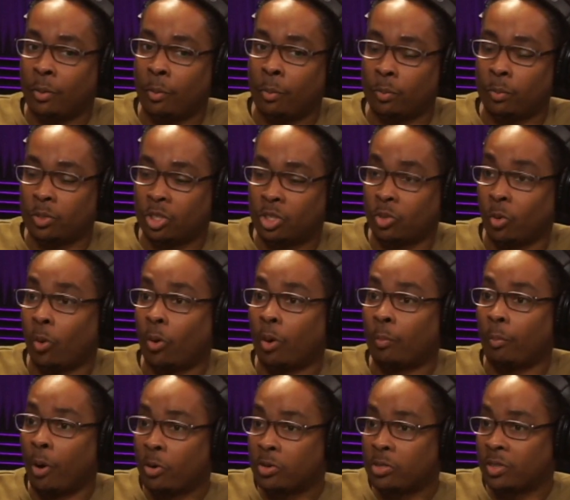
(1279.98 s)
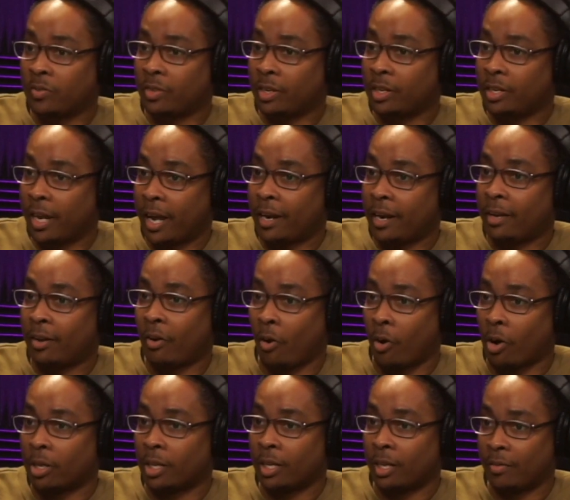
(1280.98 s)
store most of your data
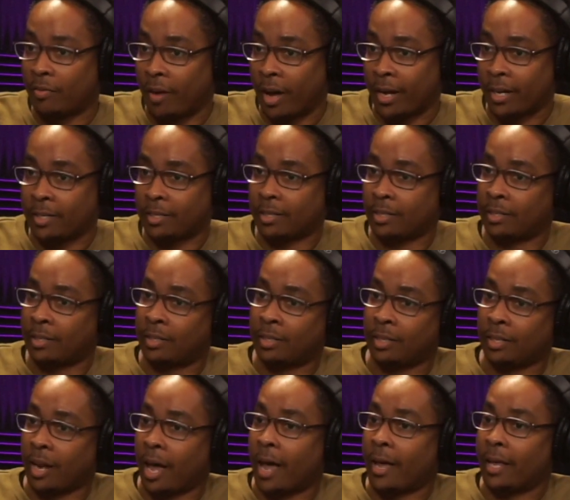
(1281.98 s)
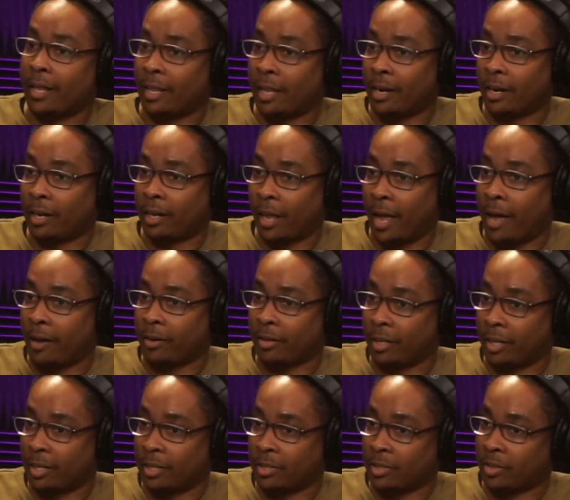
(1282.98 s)
on the device, not in their cloud and
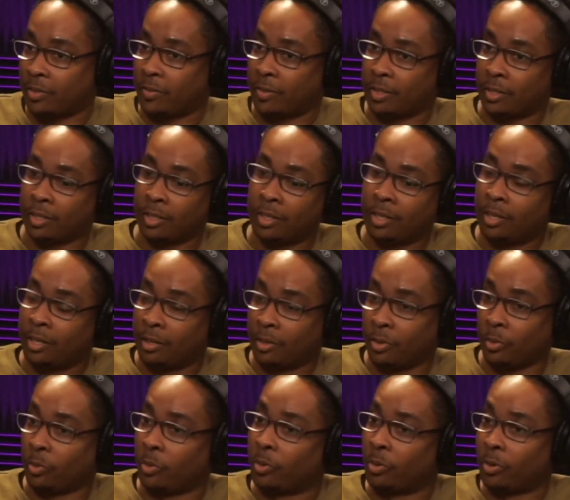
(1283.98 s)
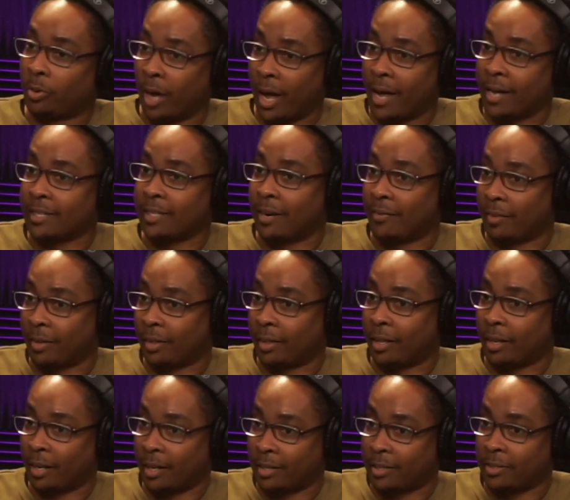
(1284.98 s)
their server. Google has
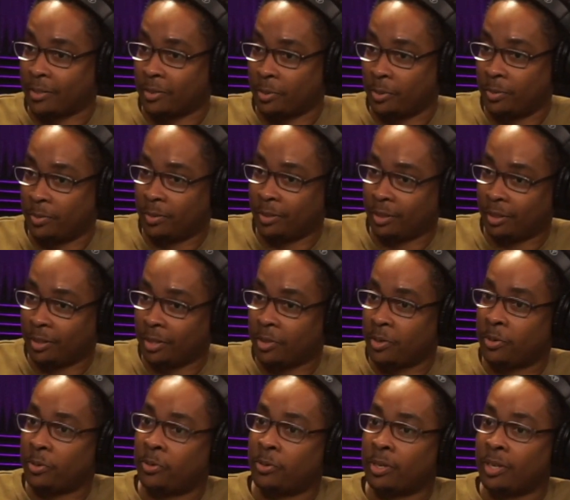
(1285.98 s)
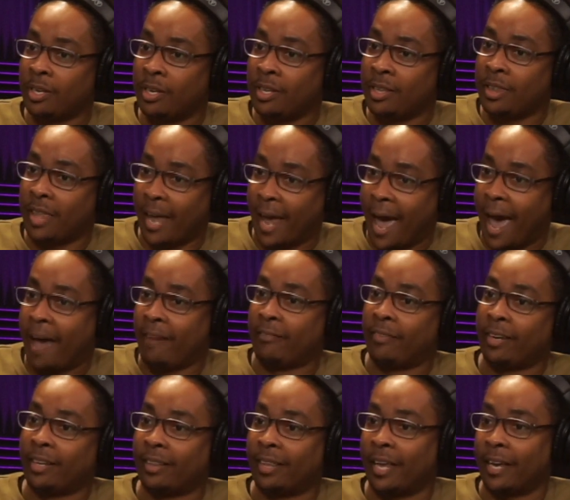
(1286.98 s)
everything that you do. They have
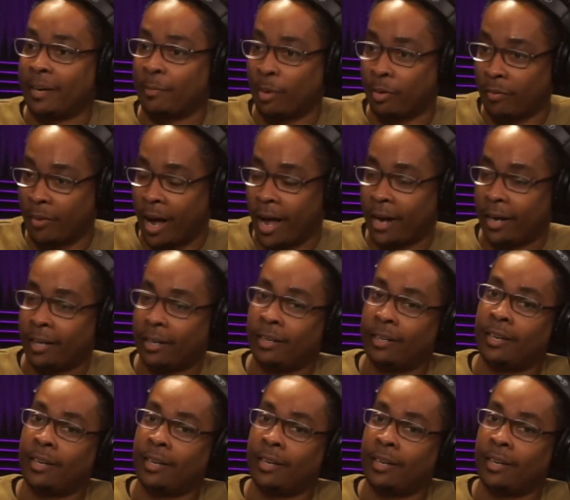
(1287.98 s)
it. They can provide it.